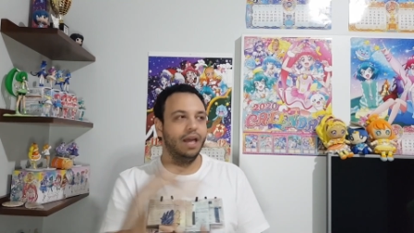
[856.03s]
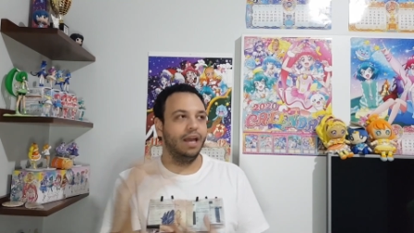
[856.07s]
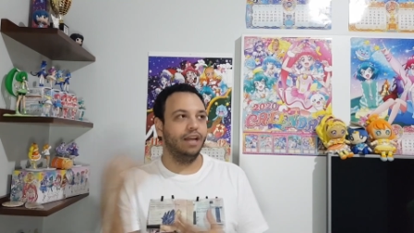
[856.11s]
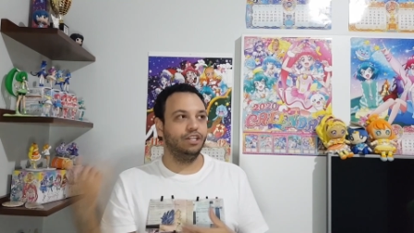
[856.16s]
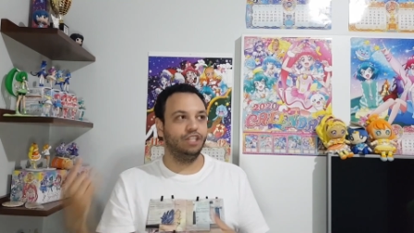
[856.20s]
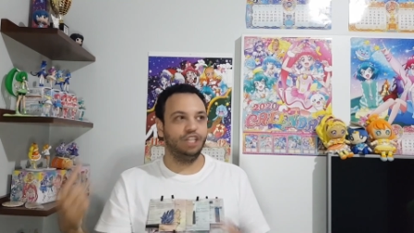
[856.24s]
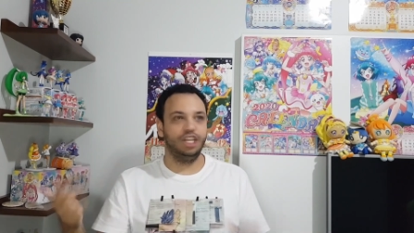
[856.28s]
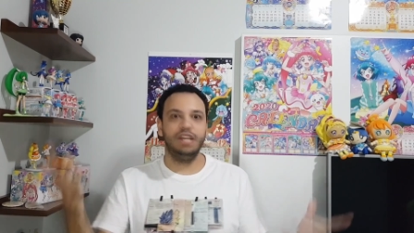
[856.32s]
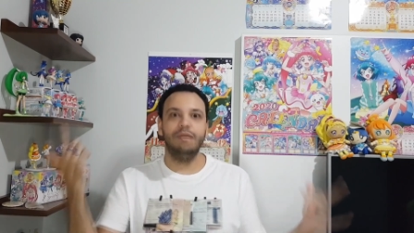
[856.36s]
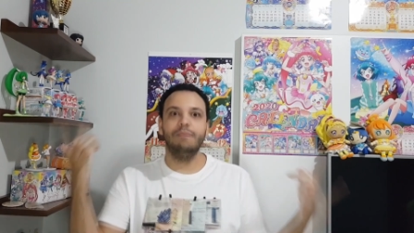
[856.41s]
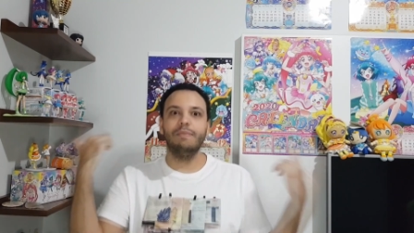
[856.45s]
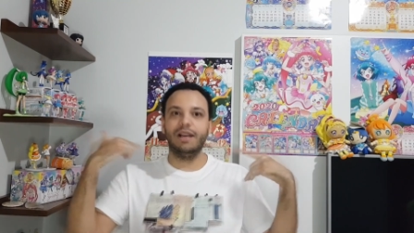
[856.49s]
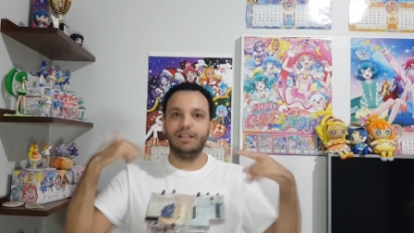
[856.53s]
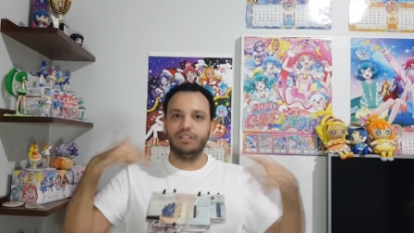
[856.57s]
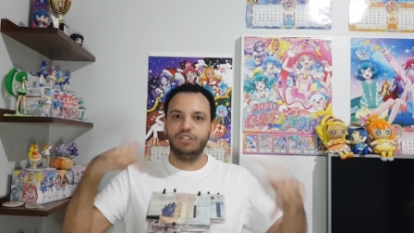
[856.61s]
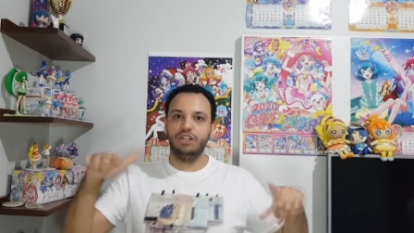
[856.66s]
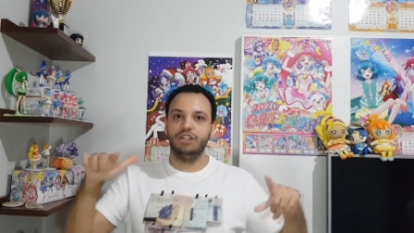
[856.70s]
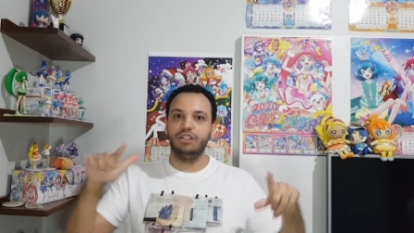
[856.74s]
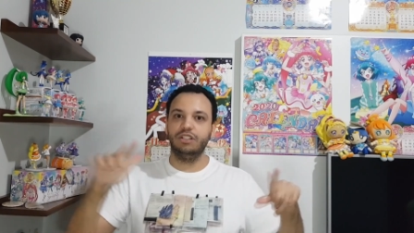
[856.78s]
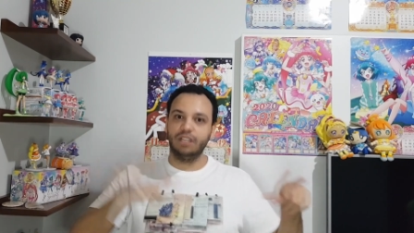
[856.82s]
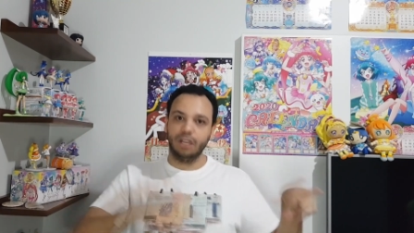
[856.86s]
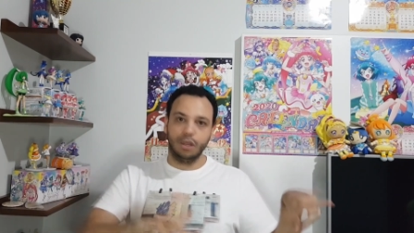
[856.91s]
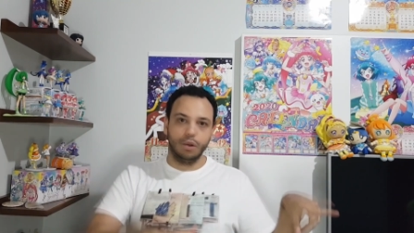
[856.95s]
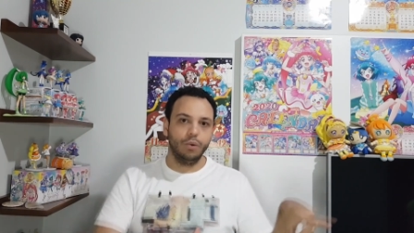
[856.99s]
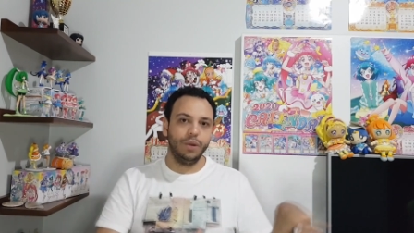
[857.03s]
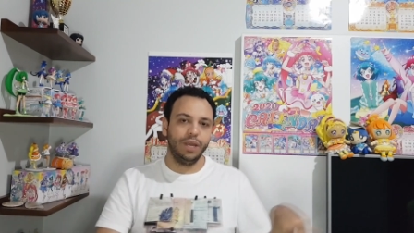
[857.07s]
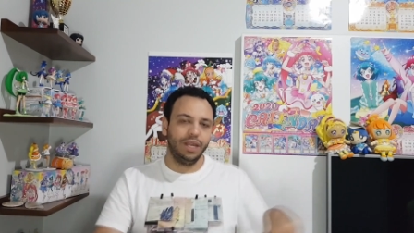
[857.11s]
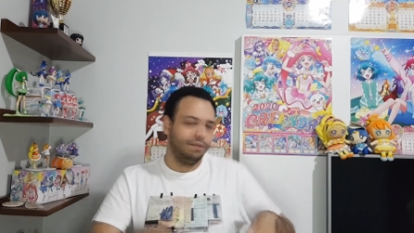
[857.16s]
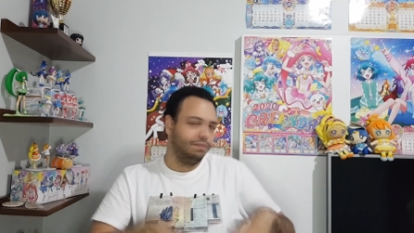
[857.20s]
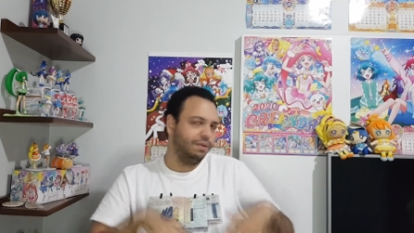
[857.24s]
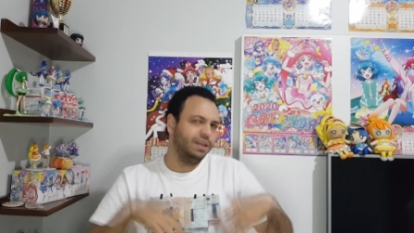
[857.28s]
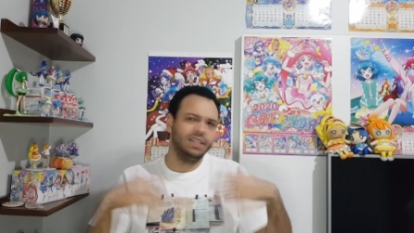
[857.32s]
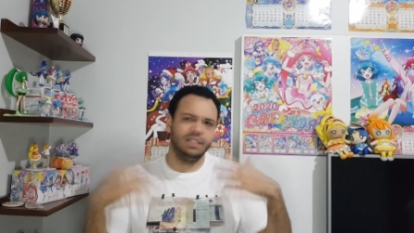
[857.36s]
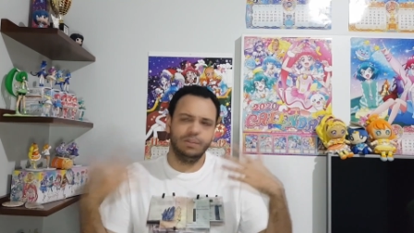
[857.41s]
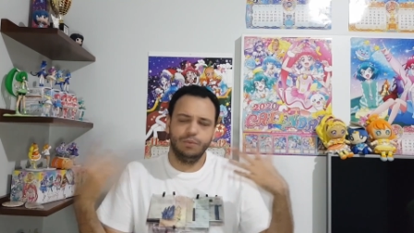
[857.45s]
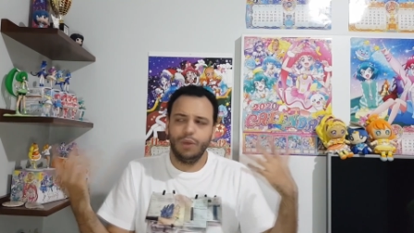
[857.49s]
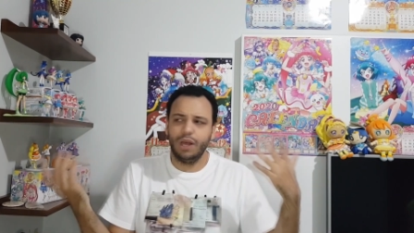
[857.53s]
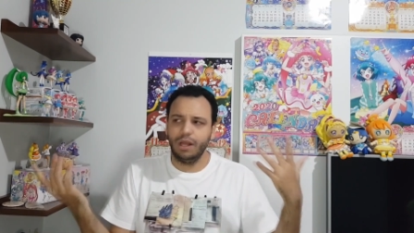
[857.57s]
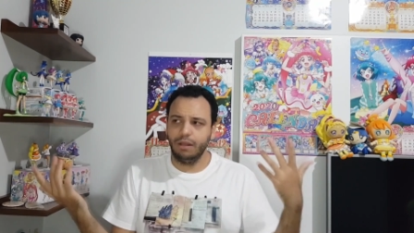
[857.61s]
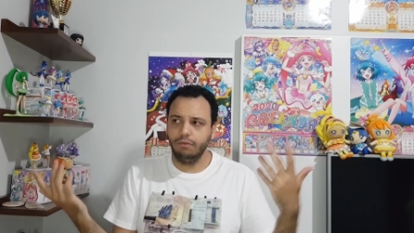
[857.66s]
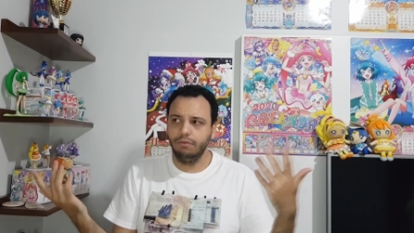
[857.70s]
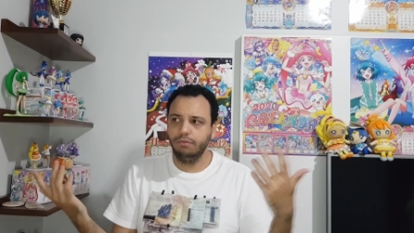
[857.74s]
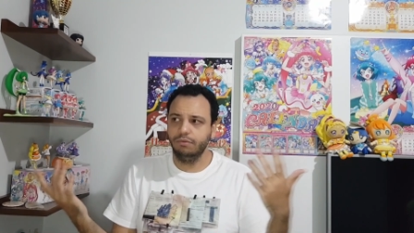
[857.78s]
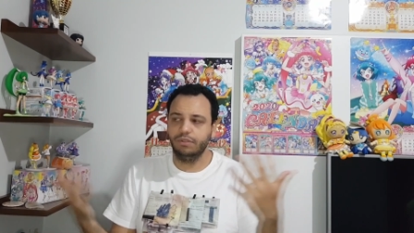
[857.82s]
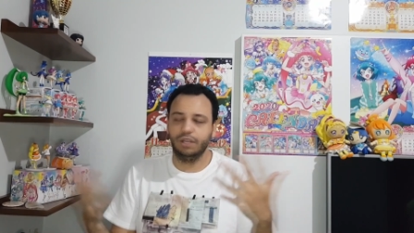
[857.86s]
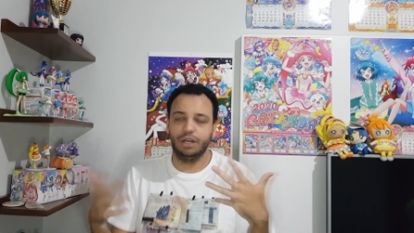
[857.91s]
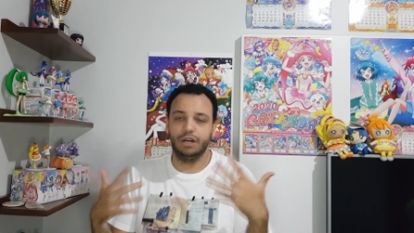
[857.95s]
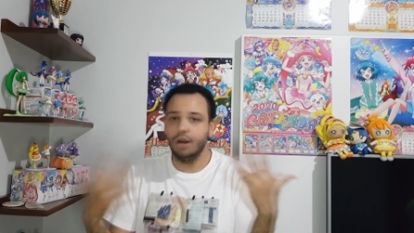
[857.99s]
and she imagined the queen, because,
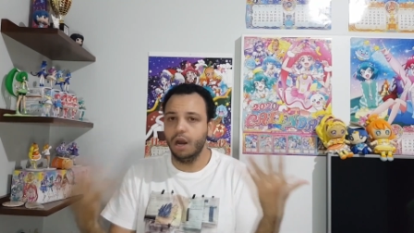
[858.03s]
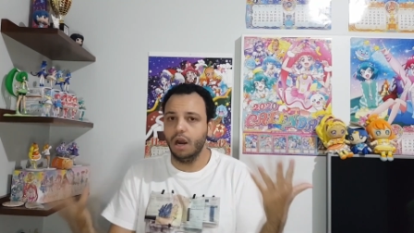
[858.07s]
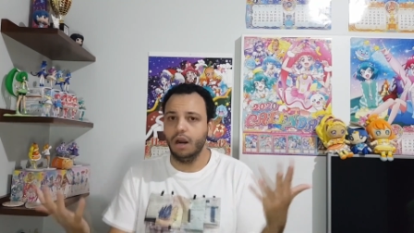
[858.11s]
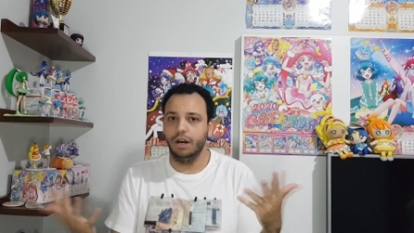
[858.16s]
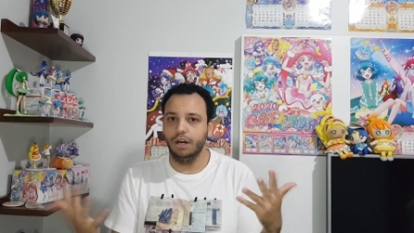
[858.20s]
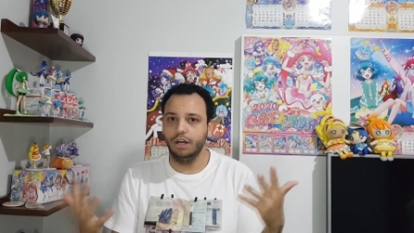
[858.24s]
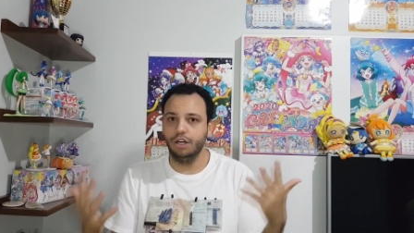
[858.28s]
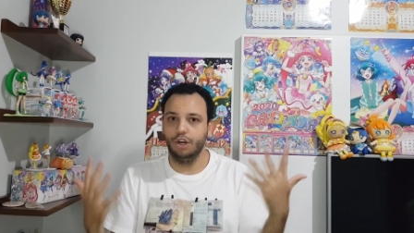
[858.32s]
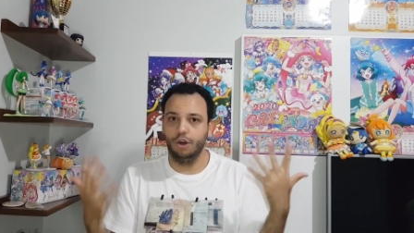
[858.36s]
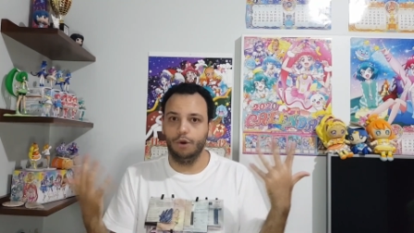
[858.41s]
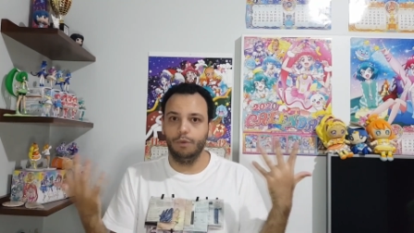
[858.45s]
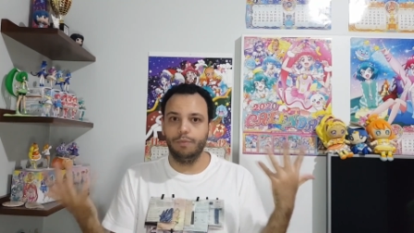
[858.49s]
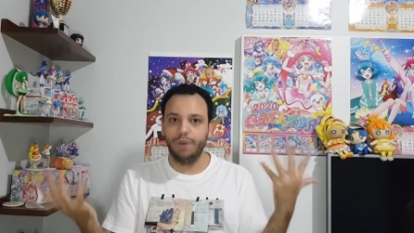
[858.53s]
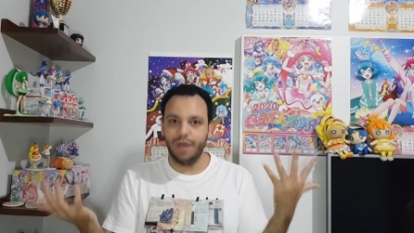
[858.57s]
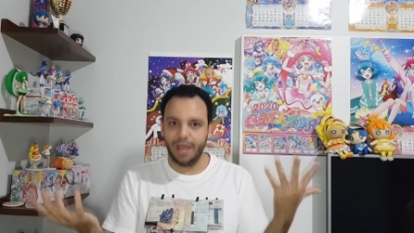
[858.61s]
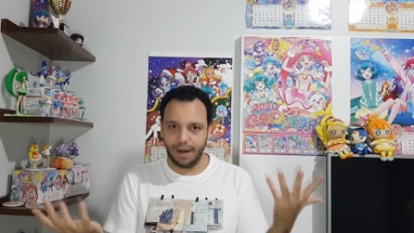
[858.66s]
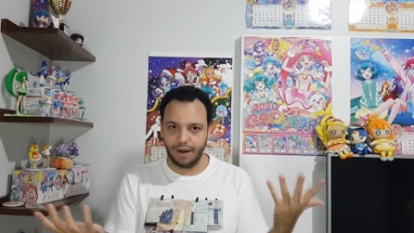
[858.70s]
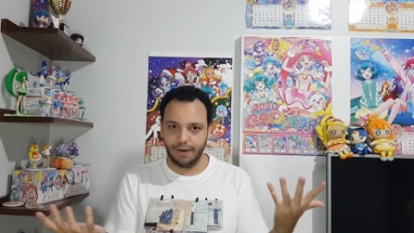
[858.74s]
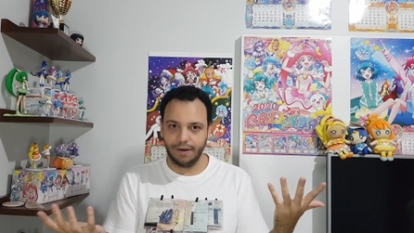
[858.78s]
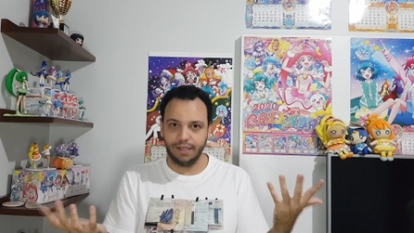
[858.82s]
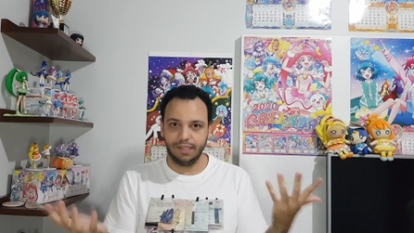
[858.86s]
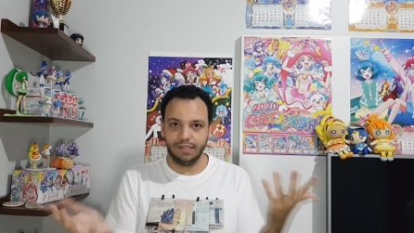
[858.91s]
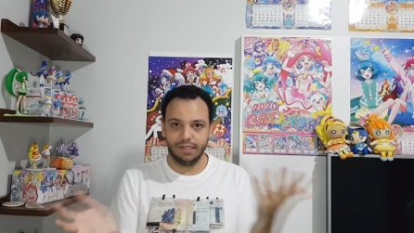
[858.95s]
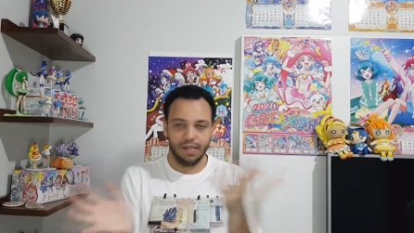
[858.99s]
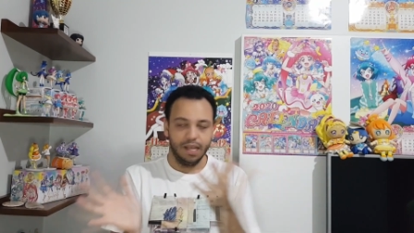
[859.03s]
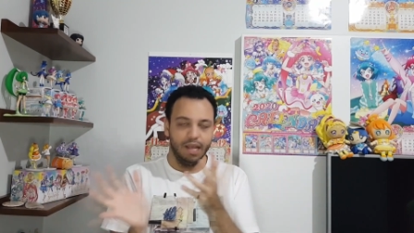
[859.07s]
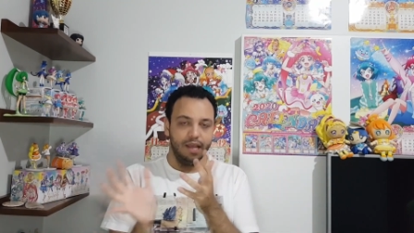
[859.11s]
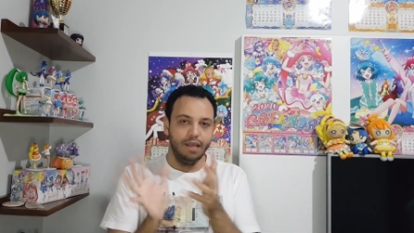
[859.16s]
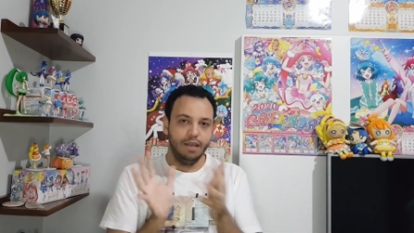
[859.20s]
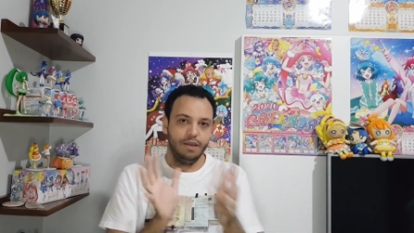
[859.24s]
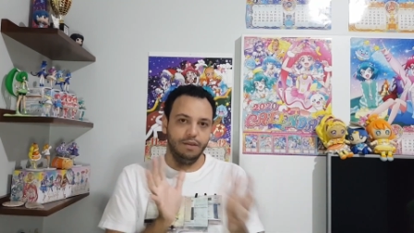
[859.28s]
well, there are no parents.